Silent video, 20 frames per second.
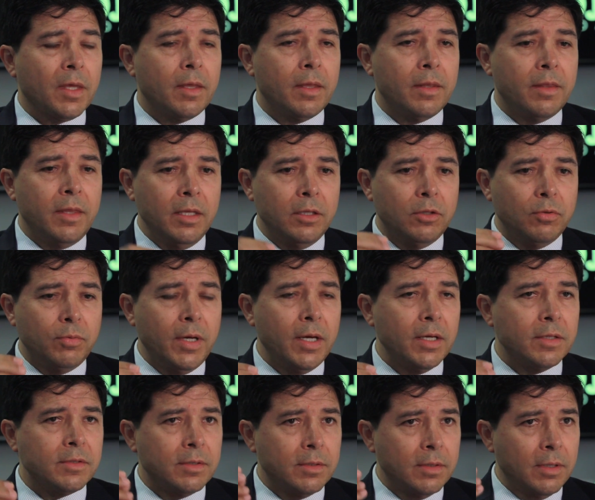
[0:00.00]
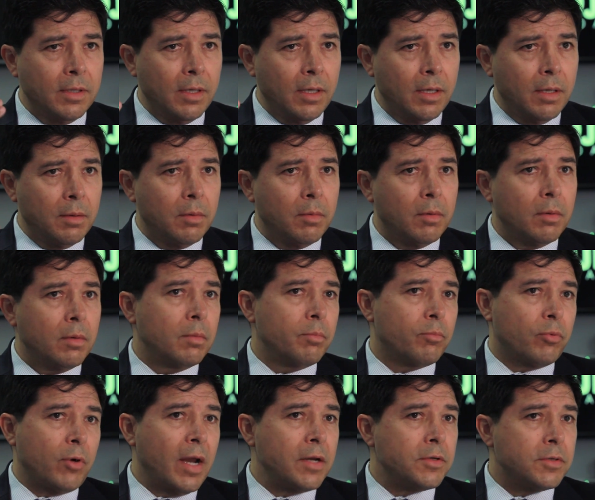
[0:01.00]
The twigs,
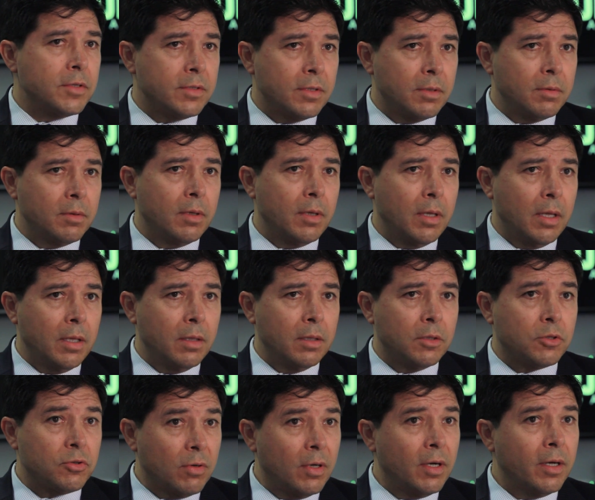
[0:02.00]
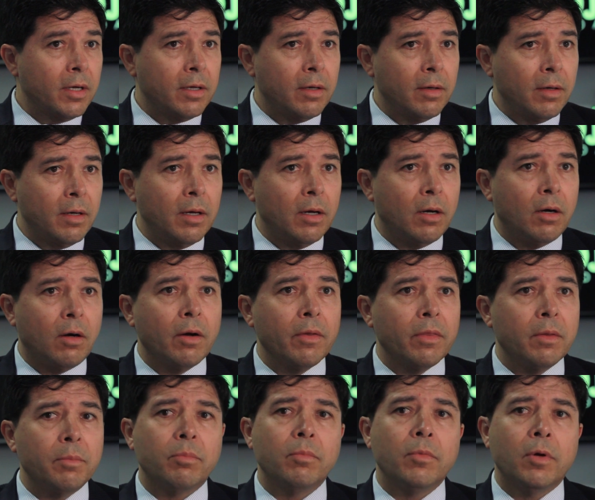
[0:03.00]
branches, and the trunk are
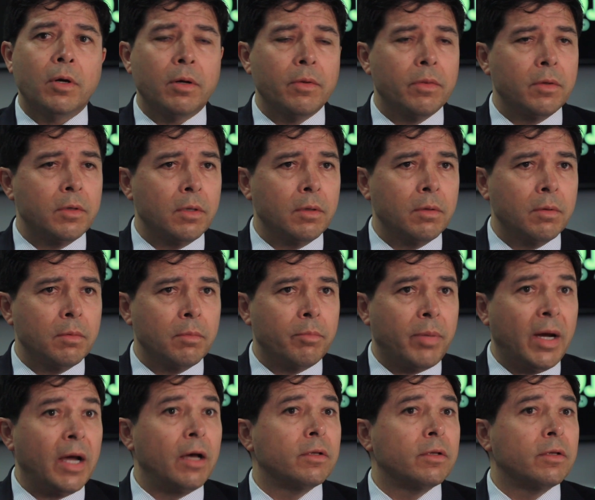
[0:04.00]
the bile